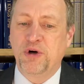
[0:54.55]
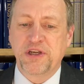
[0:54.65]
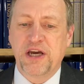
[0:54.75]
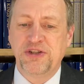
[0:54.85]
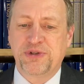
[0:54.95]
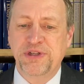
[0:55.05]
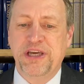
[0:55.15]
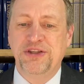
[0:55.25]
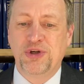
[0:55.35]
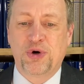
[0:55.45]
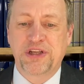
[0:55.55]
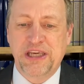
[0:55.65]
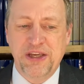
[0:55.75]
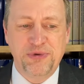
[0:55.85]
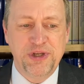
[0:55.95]
country and your
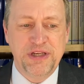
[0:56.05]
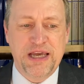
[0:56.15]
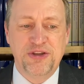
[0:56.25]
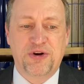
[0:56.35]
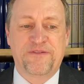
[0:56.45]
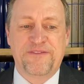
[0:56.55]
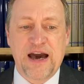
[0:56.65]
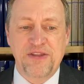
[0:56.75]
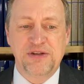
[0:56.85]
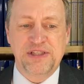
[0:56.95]
kindred and your father's